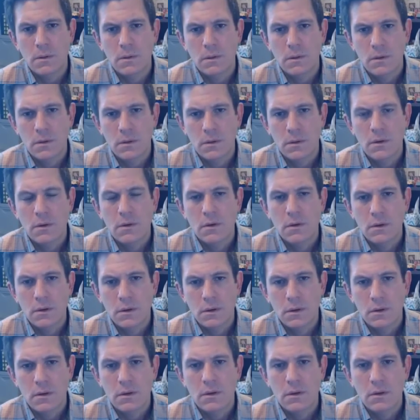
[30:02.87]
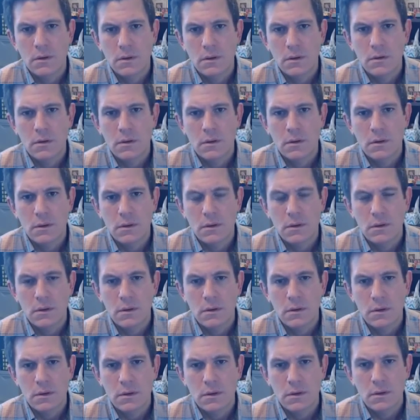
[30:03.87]

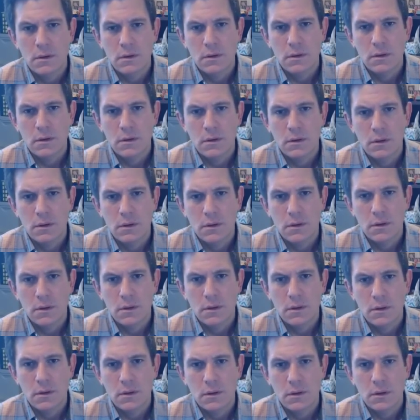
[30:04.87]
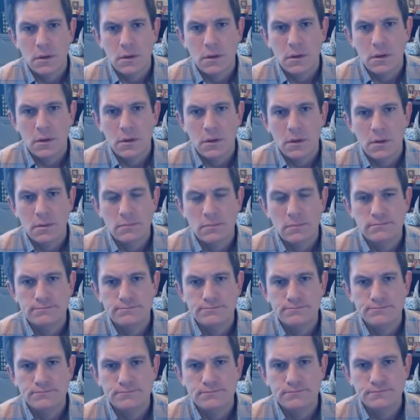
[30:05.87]

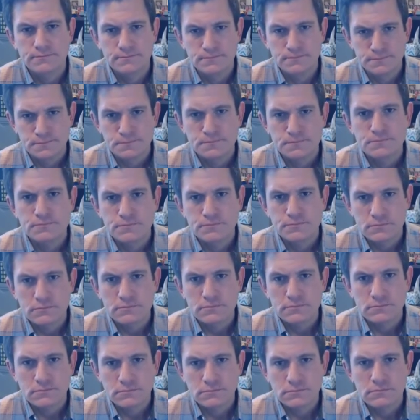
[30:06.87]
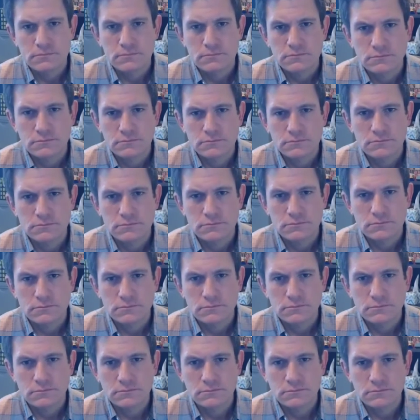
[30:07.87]

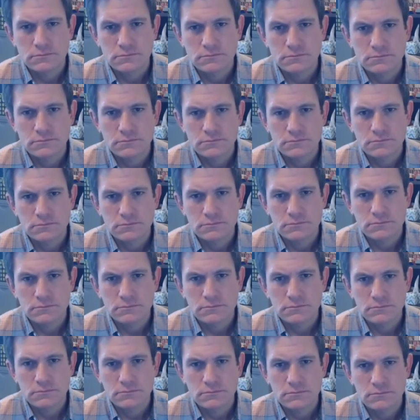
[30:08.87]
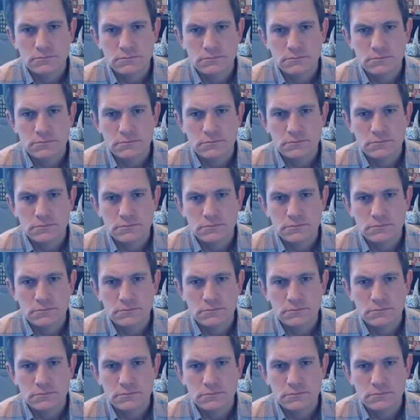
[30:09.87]
(silent)